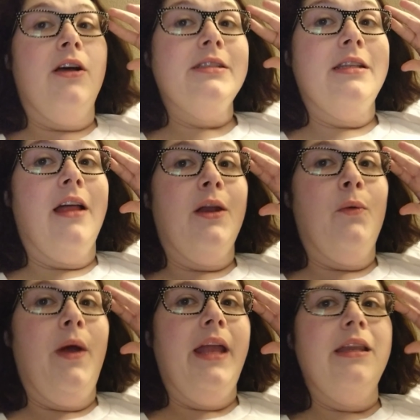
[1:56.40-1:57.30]
lost a lot of
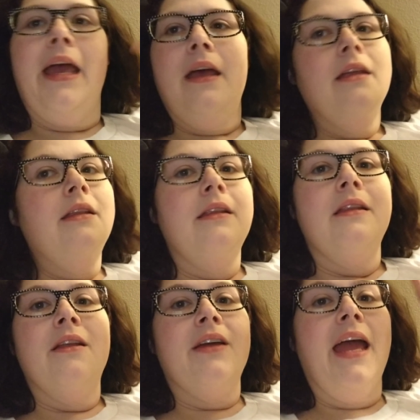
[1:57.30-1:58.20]
weight? Yeah.
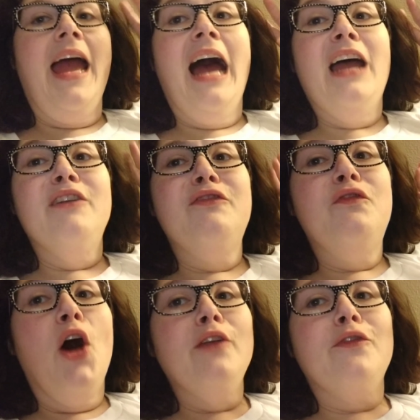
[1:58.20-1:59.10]
Okay, I have
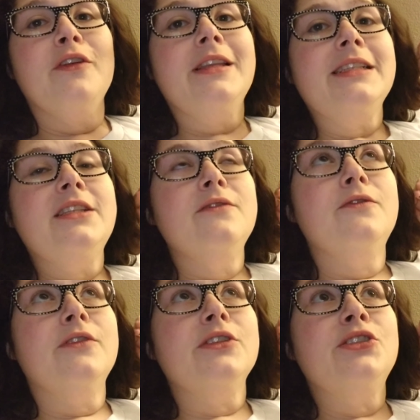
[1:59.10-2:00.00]
fought for this for